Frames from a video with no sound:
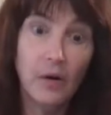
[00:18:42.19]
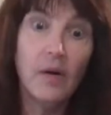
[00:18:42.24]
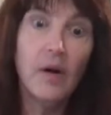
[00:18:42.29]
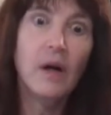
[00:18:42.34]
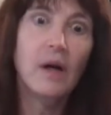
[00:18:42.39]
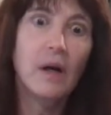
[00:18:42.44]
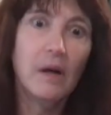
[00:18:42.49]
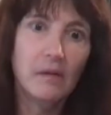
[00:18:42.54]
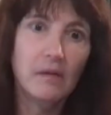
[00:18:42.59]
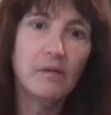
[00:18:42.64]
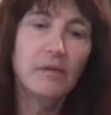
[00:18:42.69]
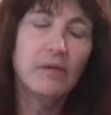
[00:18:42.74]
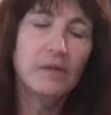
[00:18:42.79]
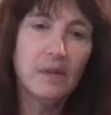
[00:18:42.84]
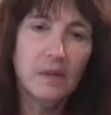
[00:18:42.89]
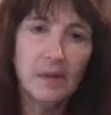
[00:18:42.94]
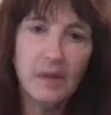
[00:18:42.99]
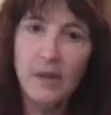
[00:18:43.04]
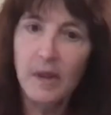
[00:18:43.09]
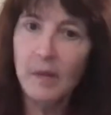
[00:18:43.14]
of
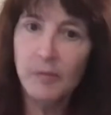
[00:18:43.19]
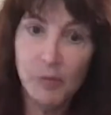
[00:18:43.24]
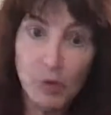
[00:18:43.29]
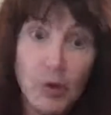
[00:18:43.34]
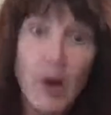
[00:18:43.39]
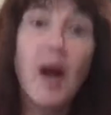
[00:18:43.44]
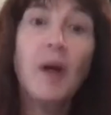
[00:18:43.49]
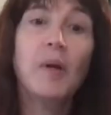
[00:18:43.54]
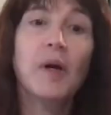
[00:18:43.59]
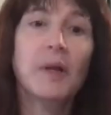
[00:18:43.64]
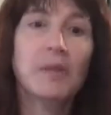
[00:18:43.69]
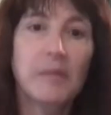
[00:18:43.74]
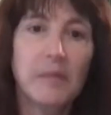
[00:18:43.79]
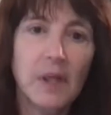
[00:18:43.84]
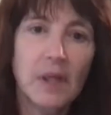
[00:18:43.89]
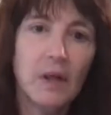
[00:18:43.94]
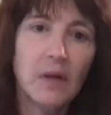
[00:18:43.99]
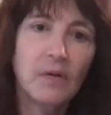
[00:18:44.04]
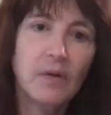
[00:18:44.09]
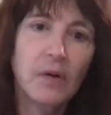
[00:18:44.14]
trauma,
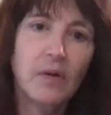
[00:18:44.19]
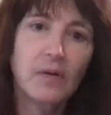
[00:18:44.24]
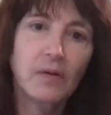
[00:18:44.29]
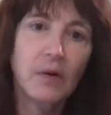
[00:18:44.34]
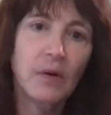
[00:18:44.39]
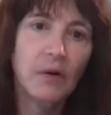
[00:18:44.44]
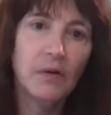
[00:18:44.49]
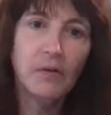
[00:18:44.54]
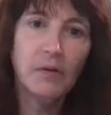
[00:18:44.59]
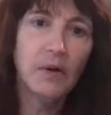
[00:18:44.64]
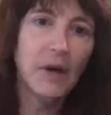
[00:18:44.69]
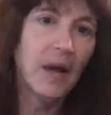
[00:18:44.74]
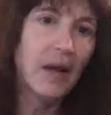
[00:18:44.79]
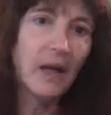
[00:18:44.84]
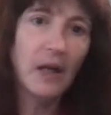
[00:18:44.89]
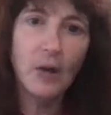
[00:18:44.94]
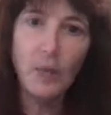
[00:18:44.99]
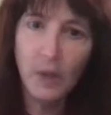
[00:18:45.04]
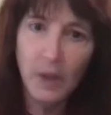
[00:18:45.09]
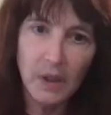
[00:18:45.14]
for
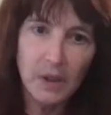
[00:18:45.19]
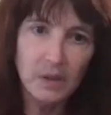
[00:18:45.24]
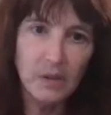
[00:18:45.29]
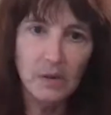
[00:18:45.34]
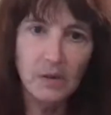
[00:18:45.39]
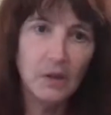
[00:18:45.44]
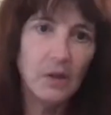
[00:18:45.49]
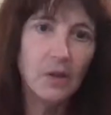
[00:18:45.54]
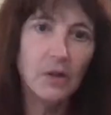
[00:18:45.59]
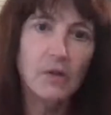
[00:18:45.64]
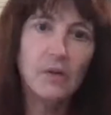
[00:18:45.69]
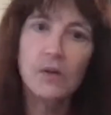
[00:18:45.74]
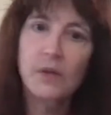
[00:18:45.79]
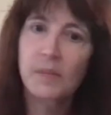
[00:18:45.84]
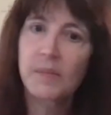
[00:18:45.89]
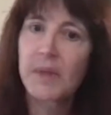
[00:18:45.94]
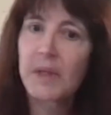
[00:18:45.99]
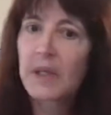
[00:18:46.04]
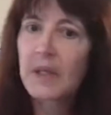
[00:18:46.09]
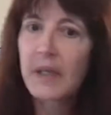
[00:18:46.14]
anyone
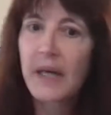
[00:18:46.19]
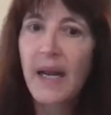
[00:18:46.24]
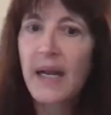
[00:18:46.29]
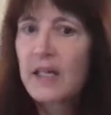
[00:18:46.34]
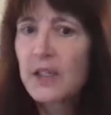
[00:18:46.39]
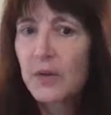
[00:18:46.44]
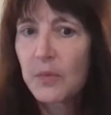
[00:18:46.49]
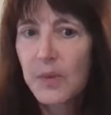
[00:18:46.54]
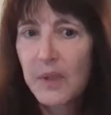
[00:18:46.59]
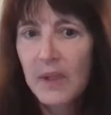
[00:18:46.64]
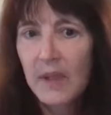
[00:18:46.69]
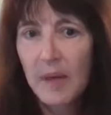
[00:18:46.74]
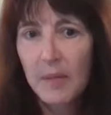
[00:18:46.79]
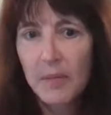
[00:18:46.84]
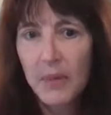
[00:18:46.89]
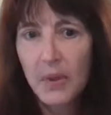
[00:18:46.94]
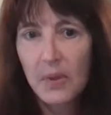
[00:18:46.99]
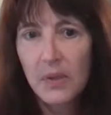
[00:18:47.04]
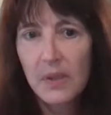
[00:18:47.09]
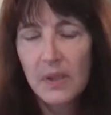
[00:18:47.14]
who's been connected with
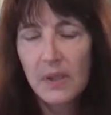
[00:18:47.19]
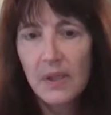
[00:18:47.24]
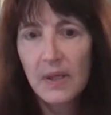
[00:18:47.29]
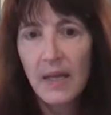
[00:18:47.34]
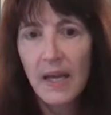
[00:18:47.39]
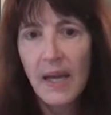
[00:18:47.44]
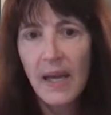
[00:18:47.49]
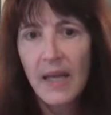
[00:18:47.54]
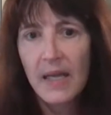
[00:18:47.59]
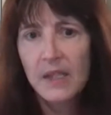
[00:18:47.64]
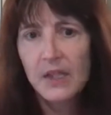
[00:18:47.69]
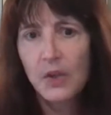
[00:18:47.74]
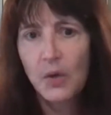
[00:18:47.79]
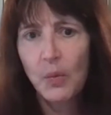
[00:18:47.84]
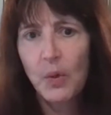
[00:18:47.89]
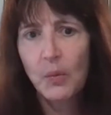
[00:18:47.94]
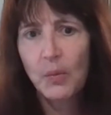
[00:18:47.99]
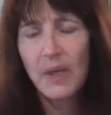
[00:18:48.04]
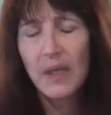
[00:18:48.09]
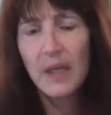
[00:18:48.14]
that person. And so
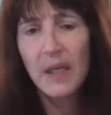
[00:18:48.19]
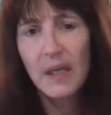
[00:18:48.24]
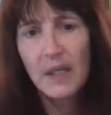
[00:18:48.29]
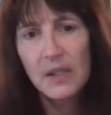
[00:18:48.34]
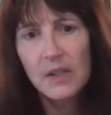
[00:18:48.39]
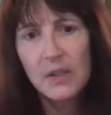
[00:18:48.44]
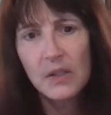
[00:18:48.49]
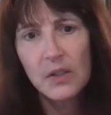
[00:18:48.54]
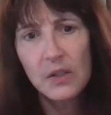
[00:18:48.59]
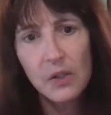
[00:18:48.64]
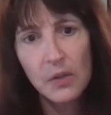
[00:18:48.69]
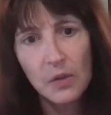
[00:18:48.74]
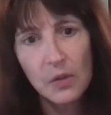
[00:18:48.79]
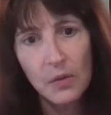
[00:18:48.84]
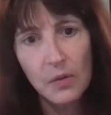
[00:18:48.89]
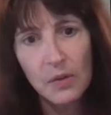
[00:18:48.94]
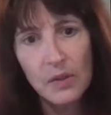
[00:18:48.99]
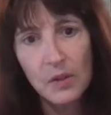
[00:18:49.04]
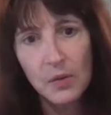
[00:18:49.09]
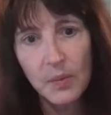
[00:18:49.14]
what we need to
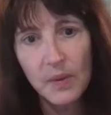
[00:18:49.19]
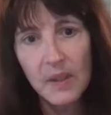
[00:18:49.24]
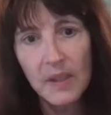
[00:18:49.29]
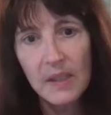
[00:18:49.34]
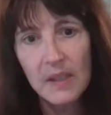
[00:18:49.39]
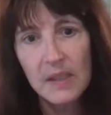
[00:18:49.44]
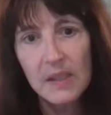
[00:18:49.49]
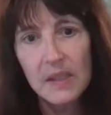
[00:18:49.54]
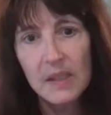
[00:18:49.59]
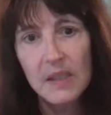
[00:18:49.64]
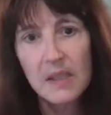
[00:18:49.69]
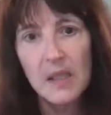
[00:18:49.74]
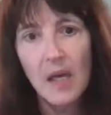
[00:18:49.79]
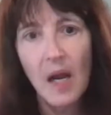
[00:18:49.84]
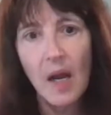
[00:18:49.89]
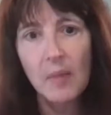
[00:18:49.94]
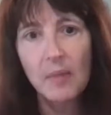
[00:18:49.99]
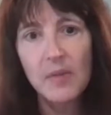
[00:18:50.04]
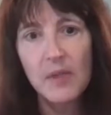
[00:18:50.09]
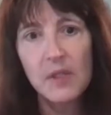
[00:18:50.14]
do is we need to
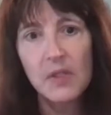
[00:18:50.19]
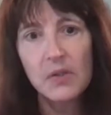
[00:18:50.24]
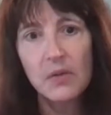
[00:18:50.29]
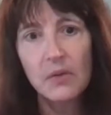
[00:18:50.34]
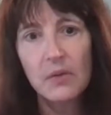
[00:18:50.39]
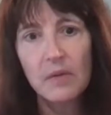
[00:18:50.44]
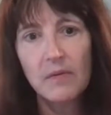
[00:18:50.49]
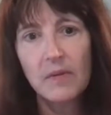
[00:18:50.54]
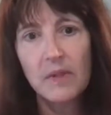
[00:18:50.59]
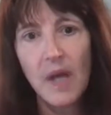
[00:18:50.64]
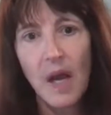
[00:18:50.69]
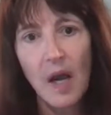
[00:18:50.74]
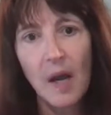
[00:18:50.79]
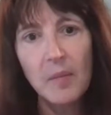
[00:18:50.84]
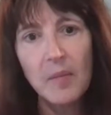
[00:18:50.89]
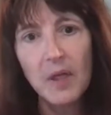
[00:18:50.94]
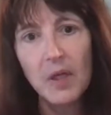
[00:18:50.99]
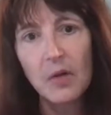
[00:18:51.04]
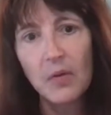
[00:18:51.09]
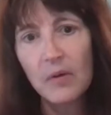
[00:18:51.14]
stop this sort of
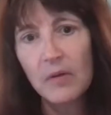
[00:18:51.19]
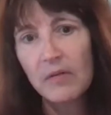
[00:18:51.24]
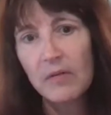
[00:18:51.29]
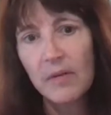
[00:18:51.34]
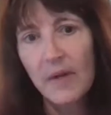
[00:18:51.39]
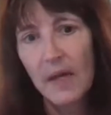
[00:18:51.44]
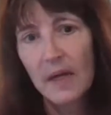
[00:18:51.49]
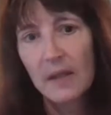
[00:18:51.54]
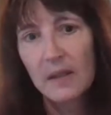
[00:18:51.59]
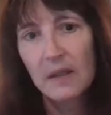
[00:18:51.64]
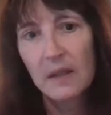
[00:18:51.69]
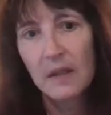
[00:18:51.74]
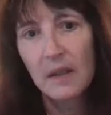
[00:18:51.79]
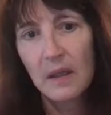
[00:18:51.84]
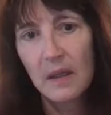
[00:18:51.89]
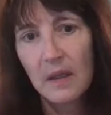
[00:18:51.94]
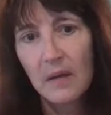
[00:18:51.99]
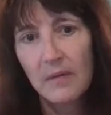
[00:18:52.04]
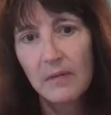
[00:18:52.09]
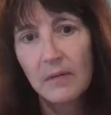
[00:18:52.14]
domino effect
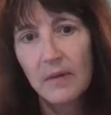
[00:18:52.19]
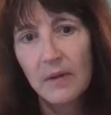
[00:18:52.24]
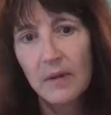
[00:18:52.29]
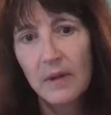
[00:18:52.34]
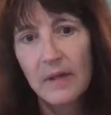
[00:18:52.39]
of